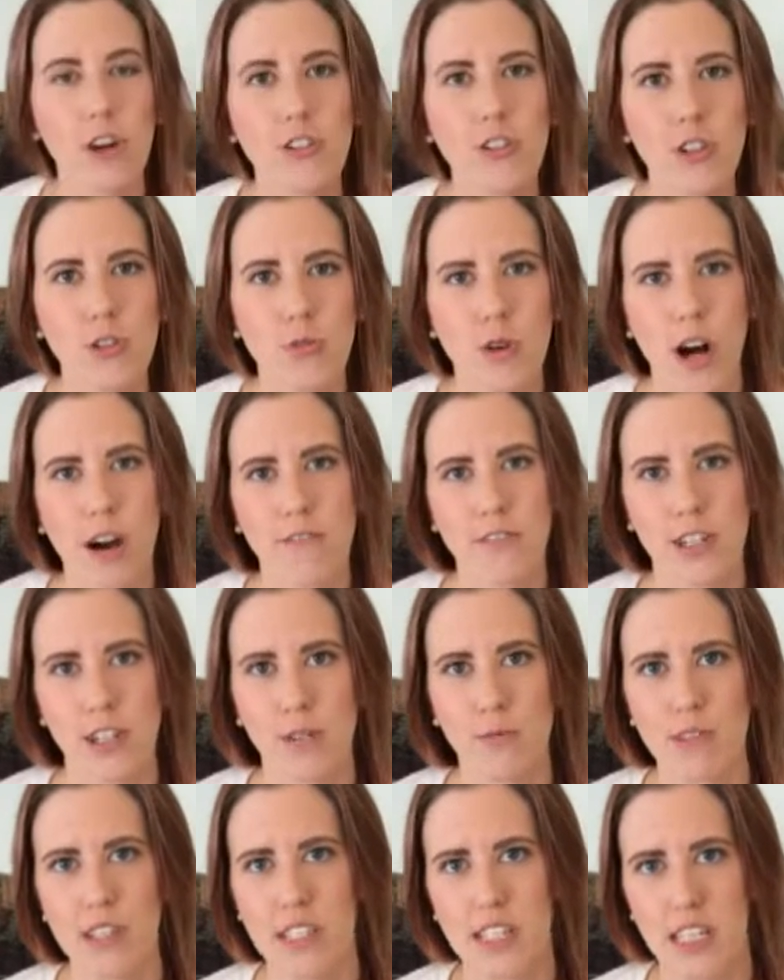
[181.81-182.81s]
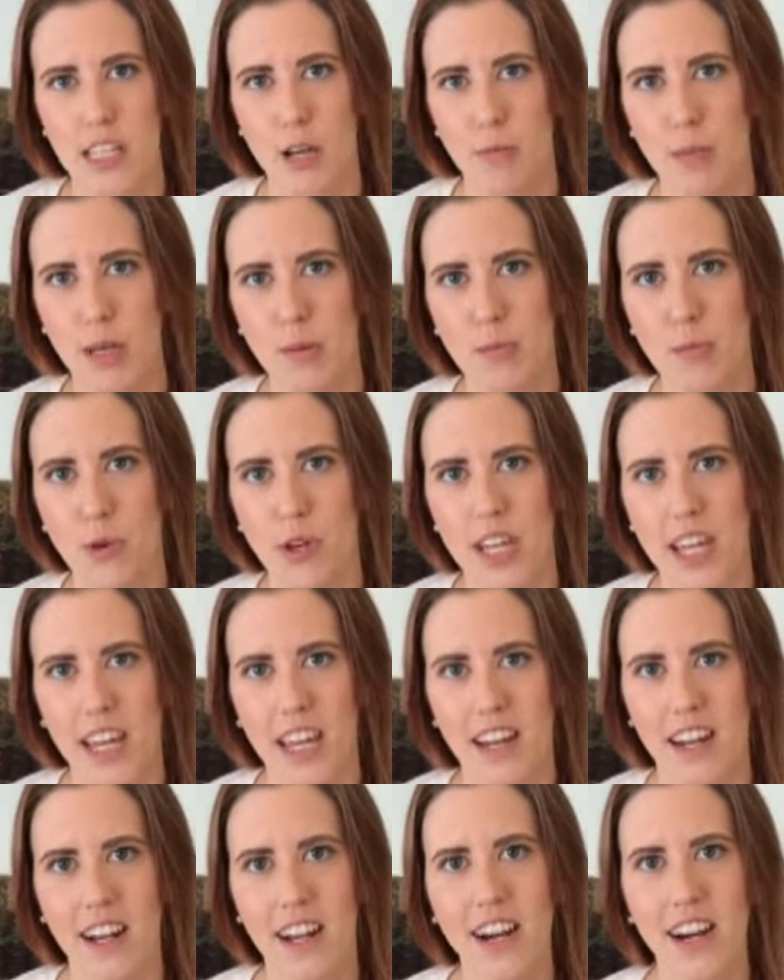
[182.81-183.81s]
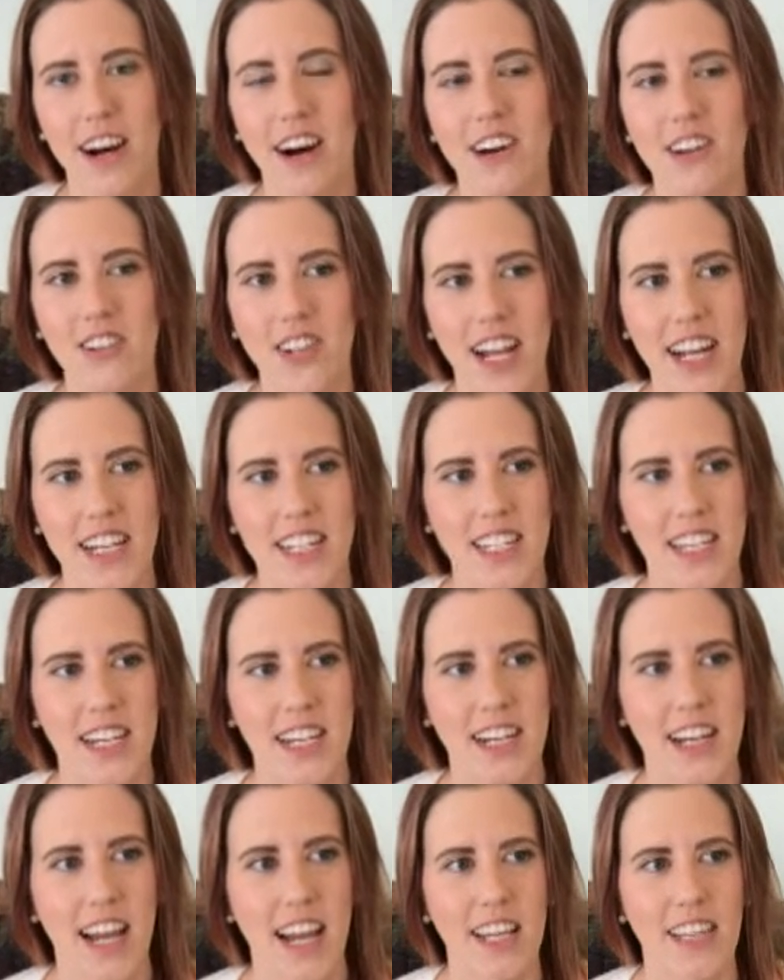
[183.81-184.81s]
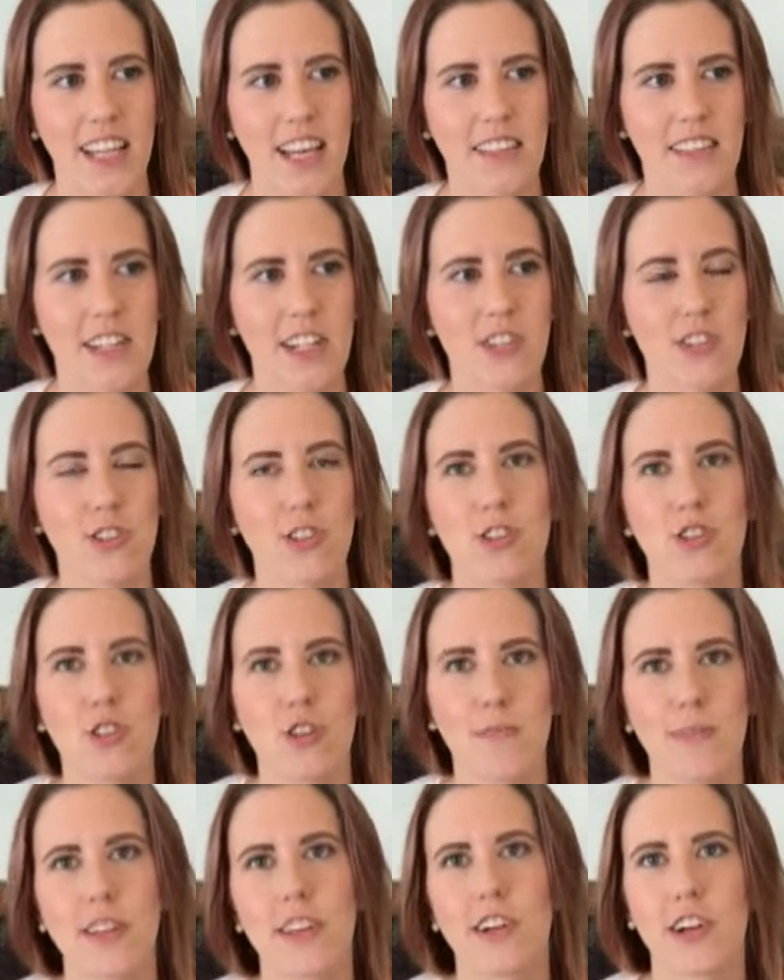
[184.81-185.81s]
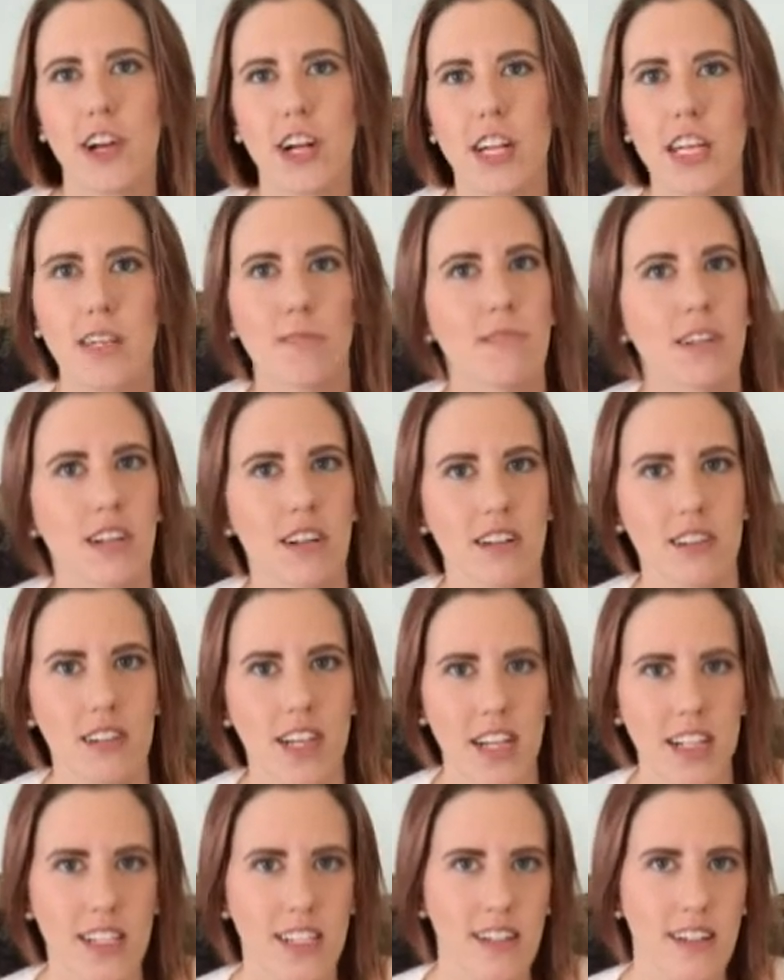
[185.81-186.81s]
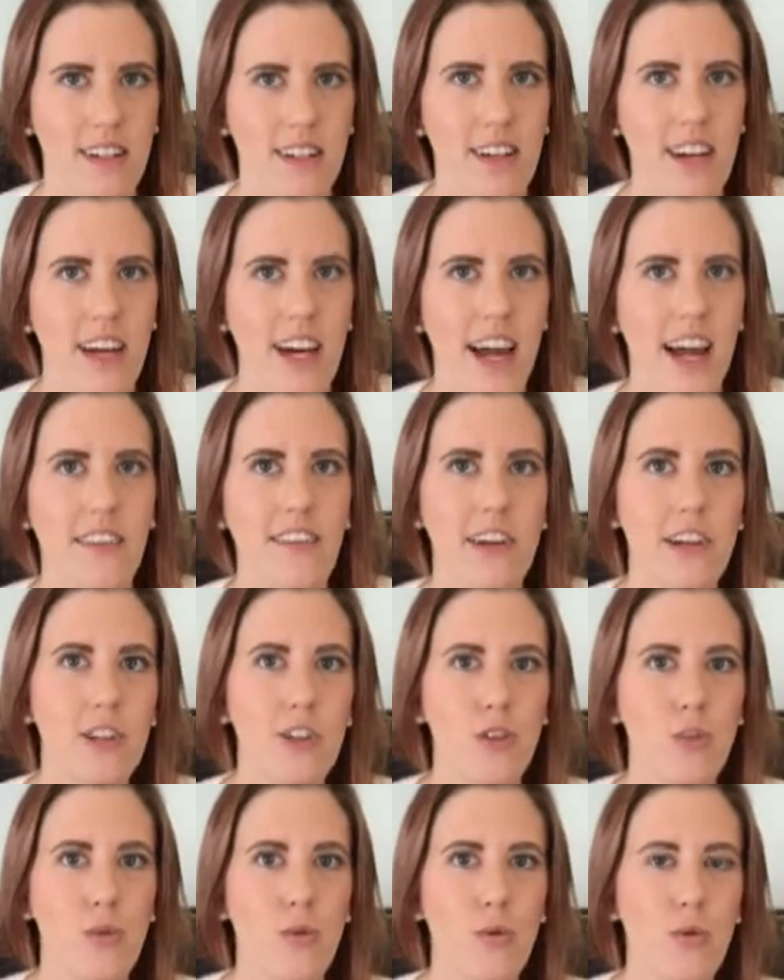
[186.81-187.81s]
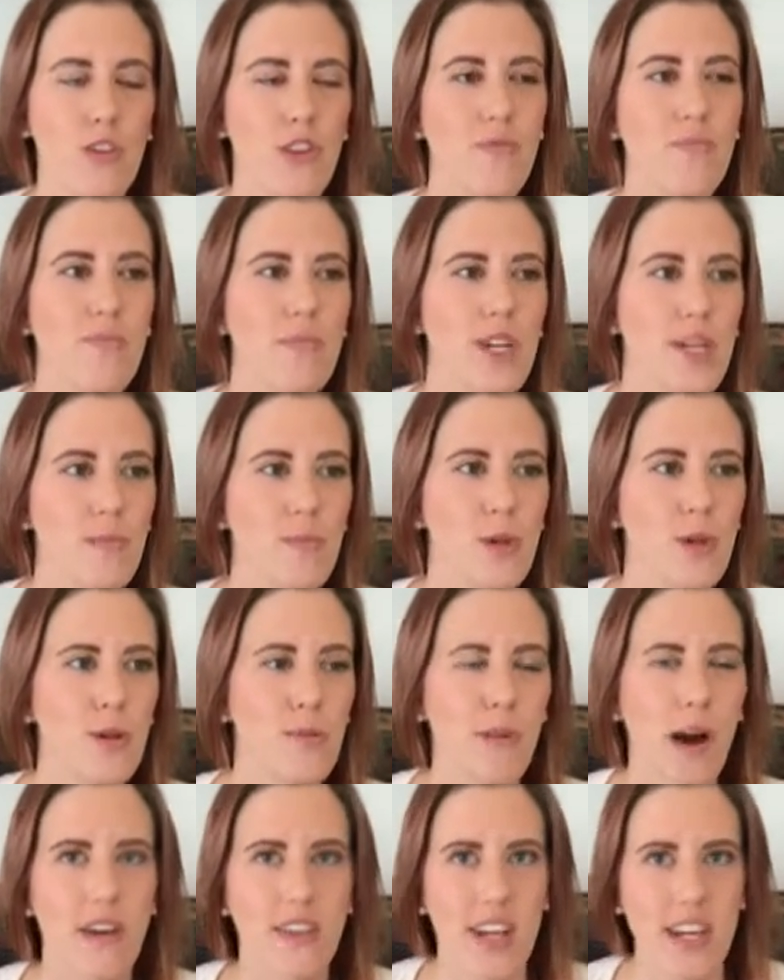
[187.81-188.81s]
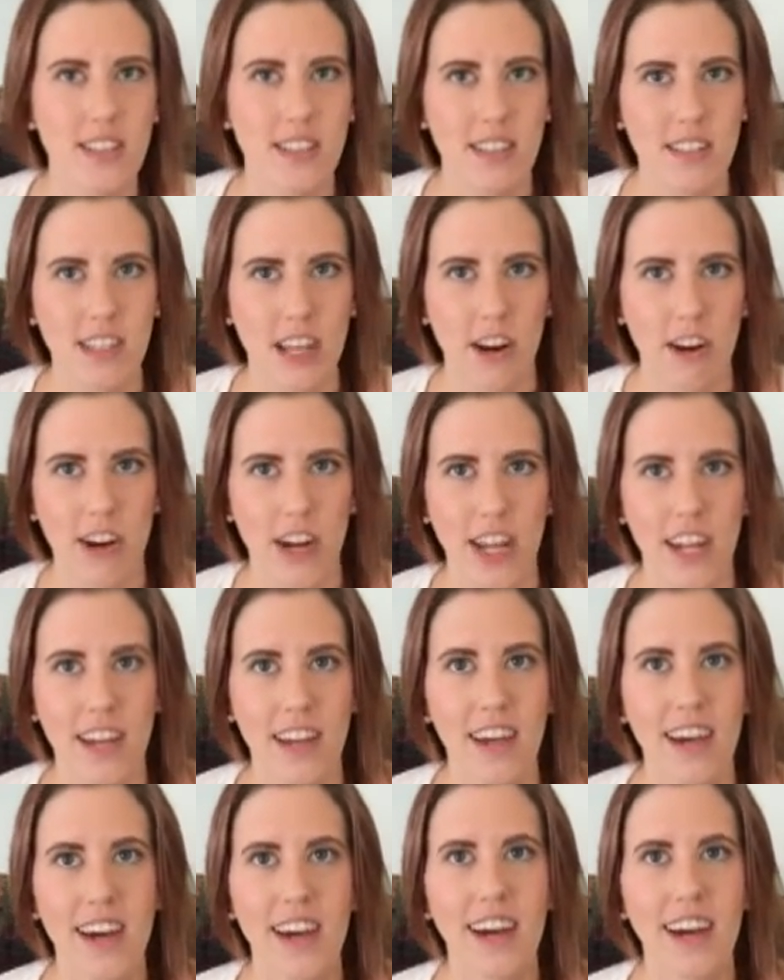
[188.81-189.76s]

Far too often we see that people get elected and then they just assume that they're going to keep getting elected. And they do the minimal amount necessary.